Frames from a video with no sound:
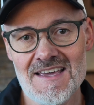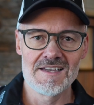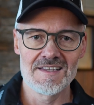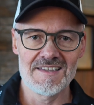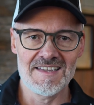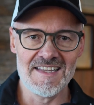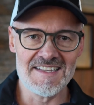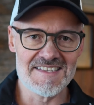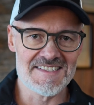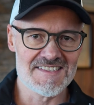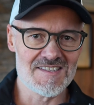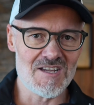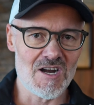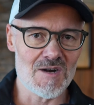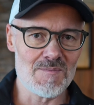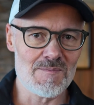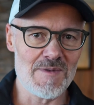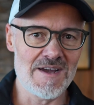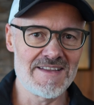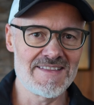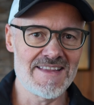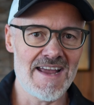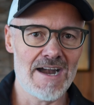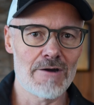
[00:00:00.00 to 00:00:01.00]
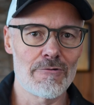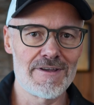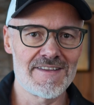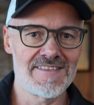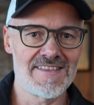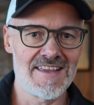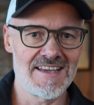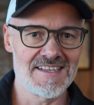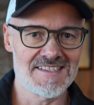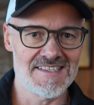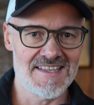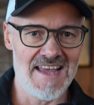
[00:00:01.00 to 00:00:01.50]
Let's start by narrowing
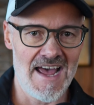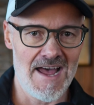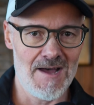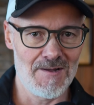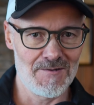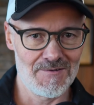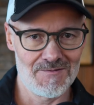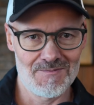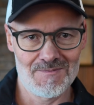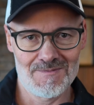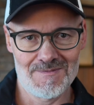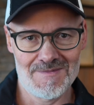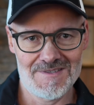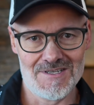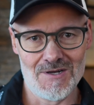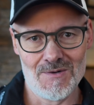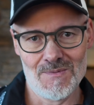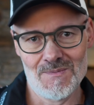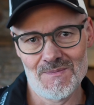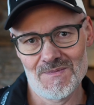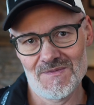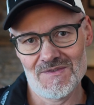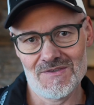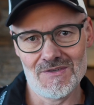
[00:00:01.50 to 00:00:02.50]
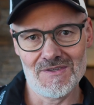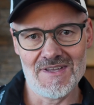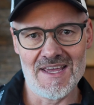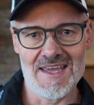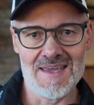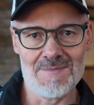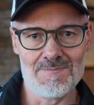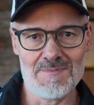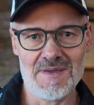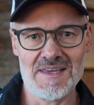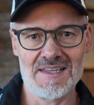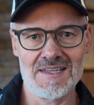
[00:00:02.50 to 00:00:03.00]
things down. So
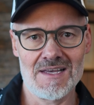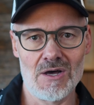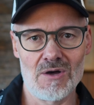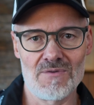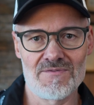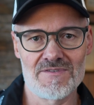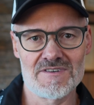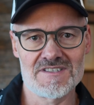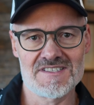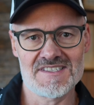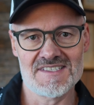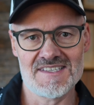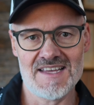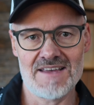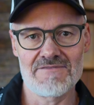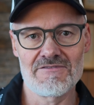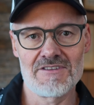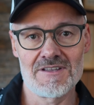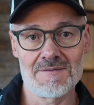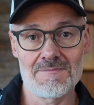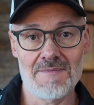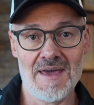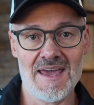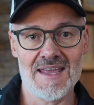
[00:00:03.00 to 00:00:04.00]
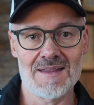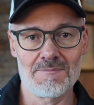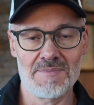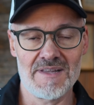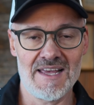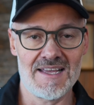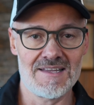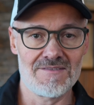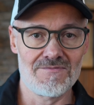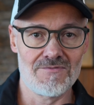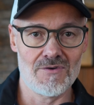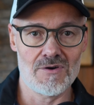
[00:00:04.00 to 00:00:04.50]
today Pila offers 7 main
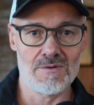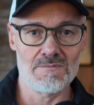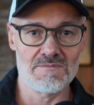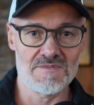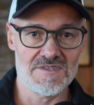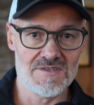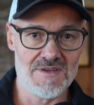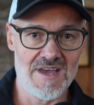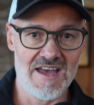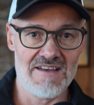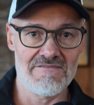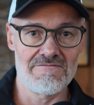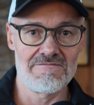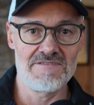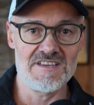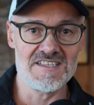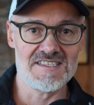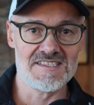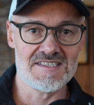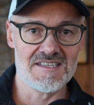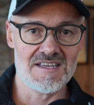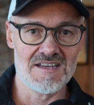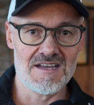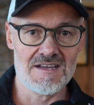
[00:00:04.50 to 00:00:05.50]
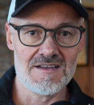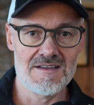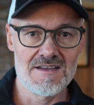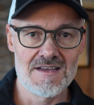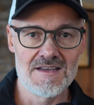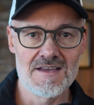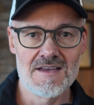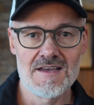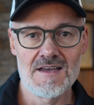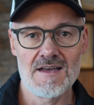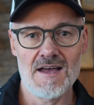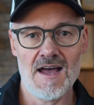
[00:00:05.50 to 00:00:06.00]
platforms. You have Vista,
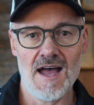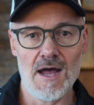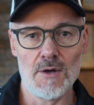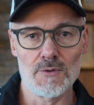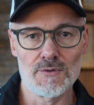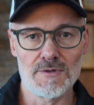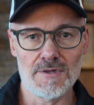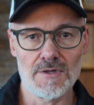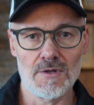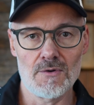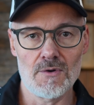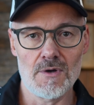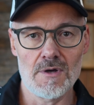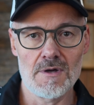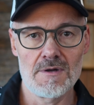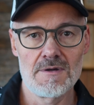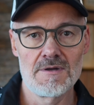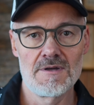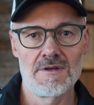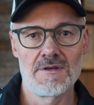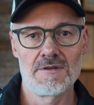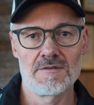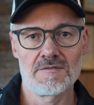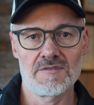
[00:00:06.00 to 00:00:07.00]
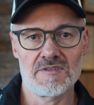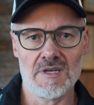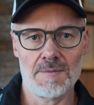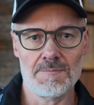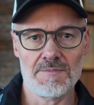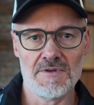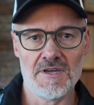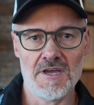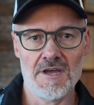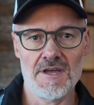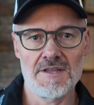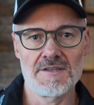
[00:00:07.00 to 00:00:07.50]
Outlaw,
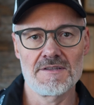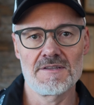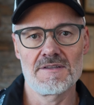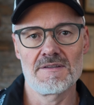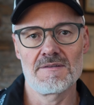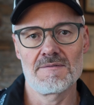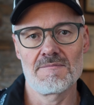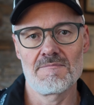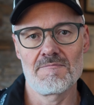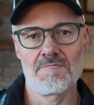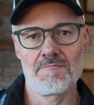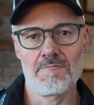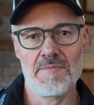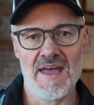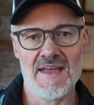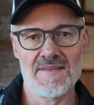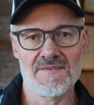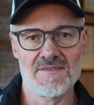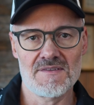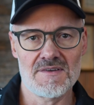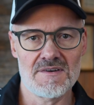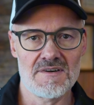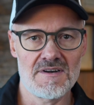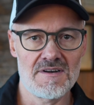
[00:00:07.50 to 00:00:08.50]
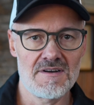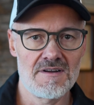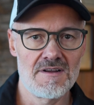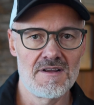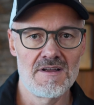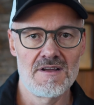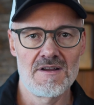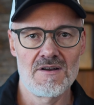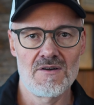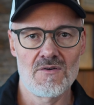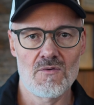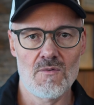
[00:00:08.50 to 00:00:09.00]
Top Gun, Panther,
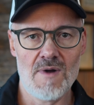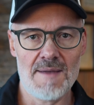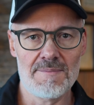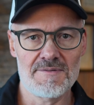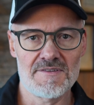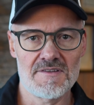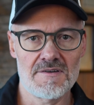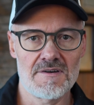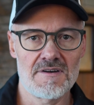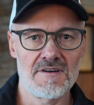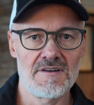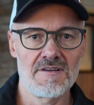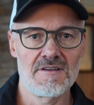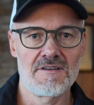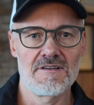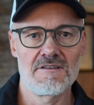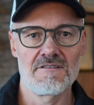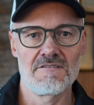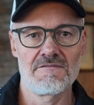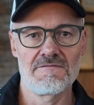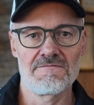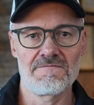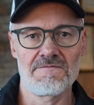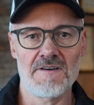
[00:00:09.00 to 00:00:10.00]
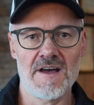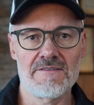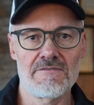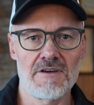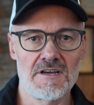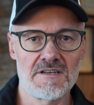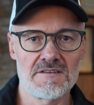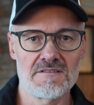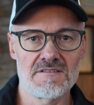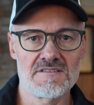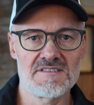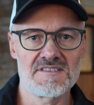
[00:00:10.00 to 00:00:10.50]
Raptor,
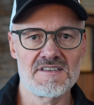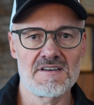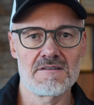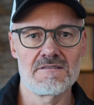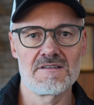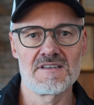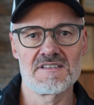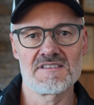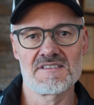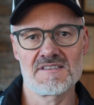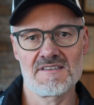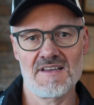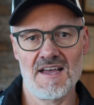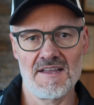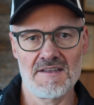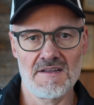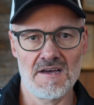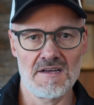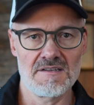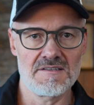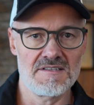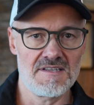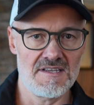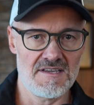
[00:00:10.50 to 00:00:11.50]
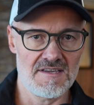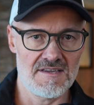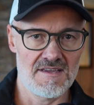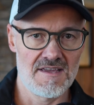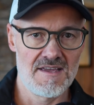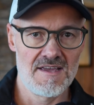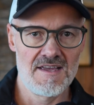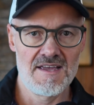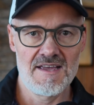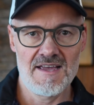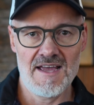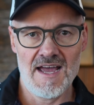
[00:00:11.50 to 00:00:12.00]
500 series, and Hunting.
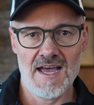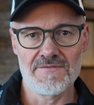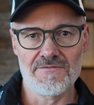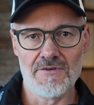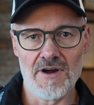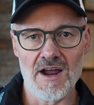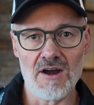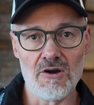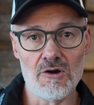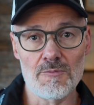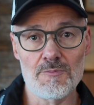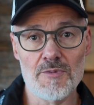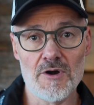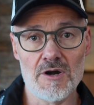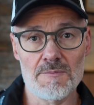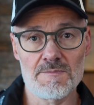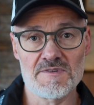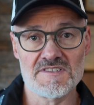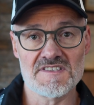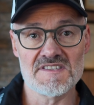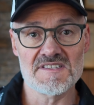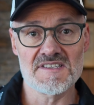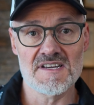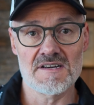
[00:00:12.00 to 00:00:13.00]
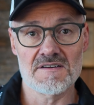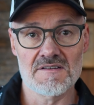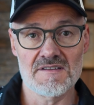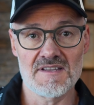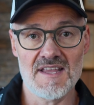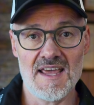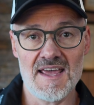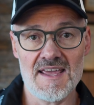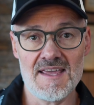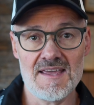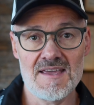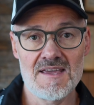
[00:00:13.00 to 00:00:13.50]
And for our purposes here
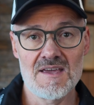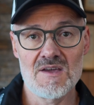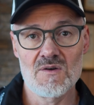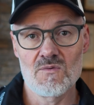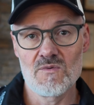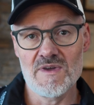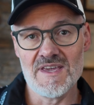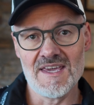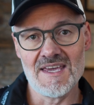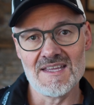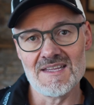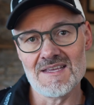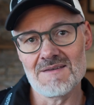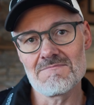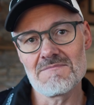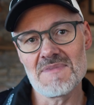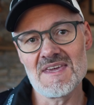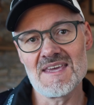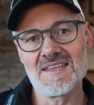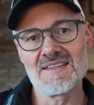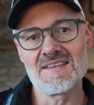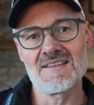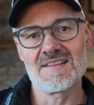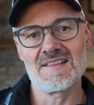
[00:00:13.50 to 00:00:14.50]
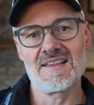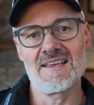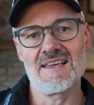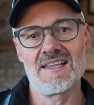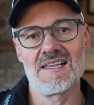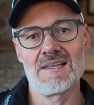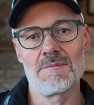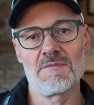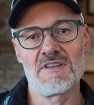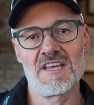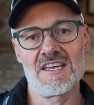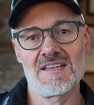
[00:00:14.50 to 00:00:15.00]
today, we can immediately
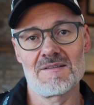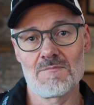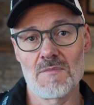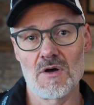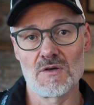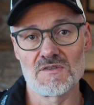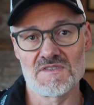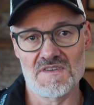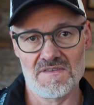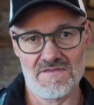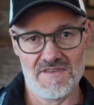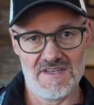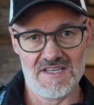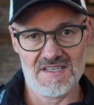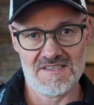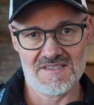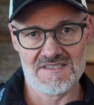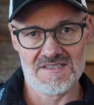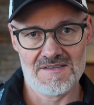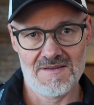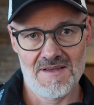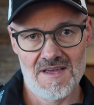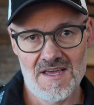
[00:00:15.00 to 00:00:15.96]
eliminate most of these.